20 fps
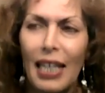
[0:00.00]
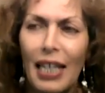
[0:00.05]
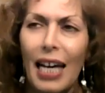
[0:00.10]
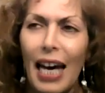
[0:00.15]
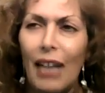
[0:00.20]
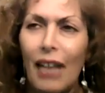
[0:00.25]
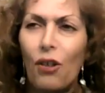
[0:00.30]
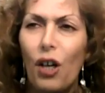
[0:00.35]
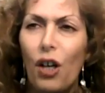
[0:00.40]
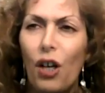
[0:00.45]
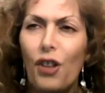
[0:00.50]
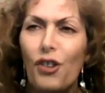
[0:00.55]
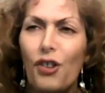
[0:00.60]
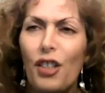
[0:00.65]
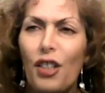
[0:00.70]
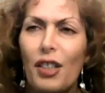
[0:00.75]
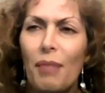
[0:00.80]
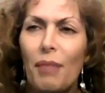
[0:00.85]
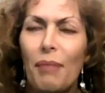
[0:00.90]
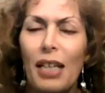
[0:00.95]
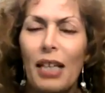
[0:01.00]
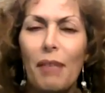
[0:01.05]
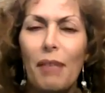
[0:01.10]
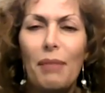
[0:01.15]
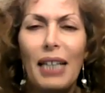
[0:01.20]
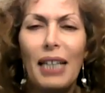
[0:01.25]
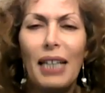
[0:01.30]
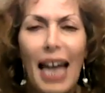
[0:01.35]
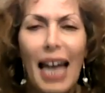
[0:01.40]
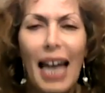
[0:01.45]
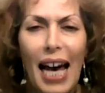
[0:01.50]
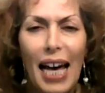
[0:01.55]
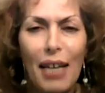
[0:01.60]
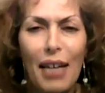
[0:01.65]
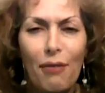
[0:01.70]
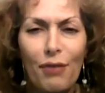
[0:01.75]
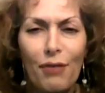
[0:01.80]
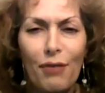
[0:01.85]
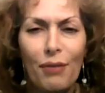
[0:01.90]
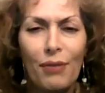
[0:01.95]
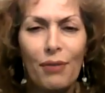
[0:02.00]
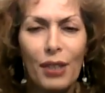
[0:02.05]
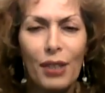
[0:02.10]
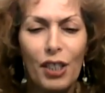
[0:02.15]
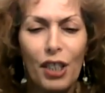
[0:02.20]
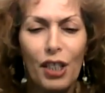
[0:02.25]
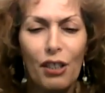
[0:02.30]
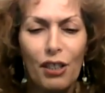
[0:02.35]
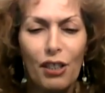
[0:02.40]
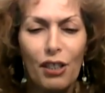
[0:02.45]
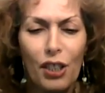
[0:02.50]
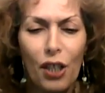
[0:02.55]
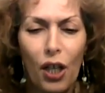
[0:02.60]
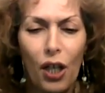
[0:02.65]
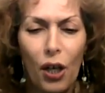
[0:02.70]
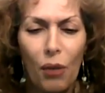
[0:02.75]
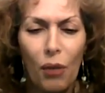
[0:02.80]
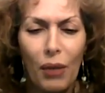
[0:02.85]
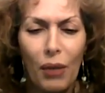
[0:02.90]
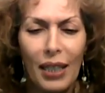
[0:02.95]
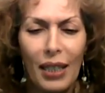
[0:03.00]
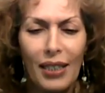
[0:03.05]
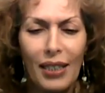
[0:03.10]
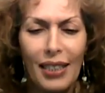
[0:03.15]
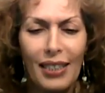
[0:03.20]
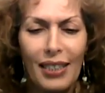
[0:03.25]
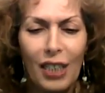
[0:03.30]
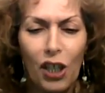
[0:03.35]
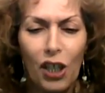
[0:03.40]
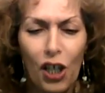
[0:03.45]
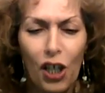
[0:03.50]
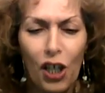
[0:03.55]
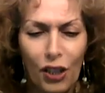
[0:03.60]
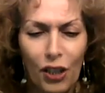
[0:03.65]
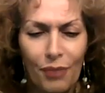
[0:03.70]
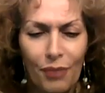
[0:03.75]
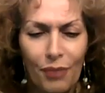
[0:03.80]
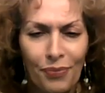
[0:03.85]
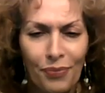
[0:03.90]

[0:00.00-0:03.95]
And all 3 of them may have been alive years ago when this occurred.